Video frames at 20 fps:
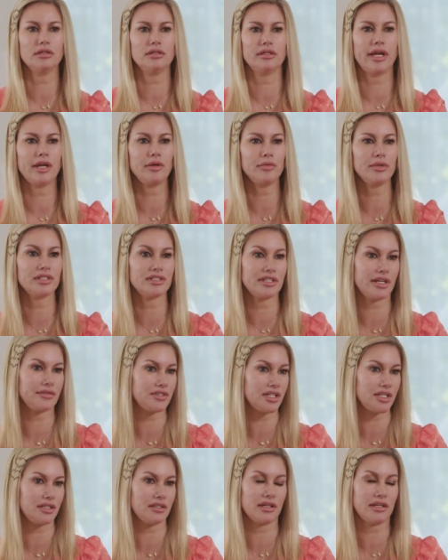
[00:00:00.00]
Mm-hmm. Now we get to have
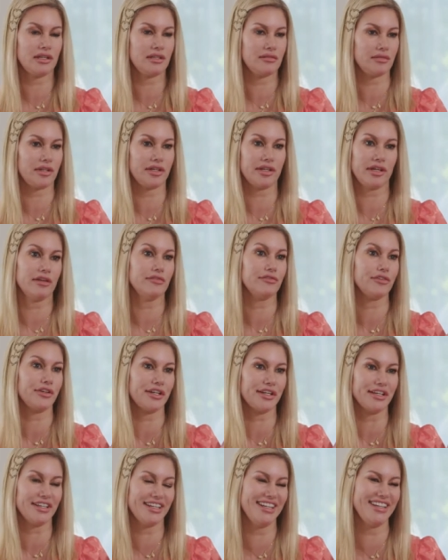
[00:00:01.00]
date night like every night.